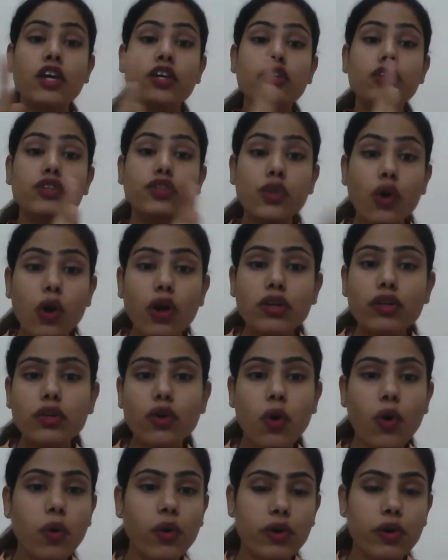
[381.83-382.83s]
your
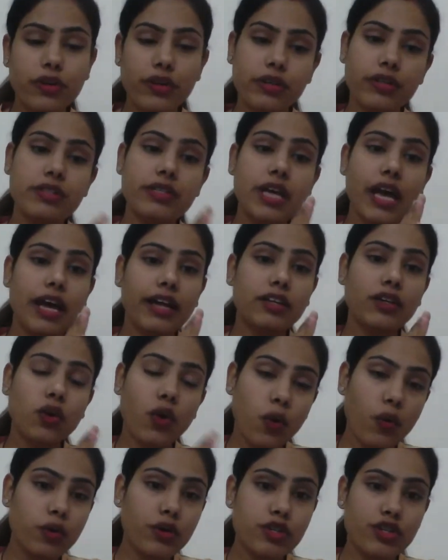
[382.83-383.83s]
coherence and
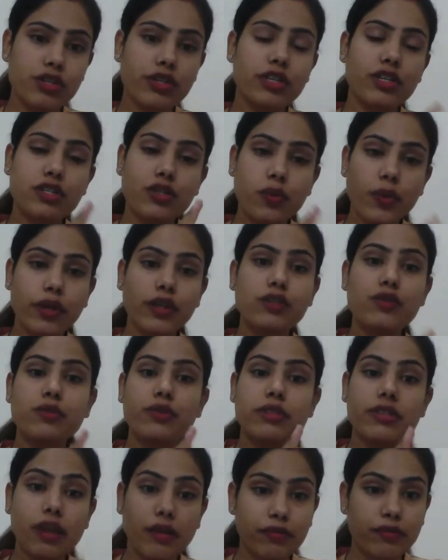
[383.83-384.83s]
cohesion is going to
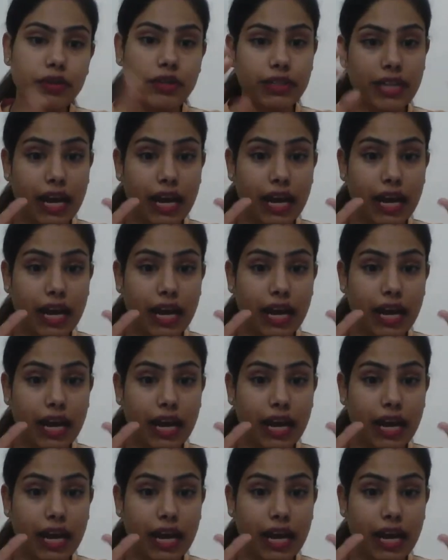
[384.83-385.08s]
suffer.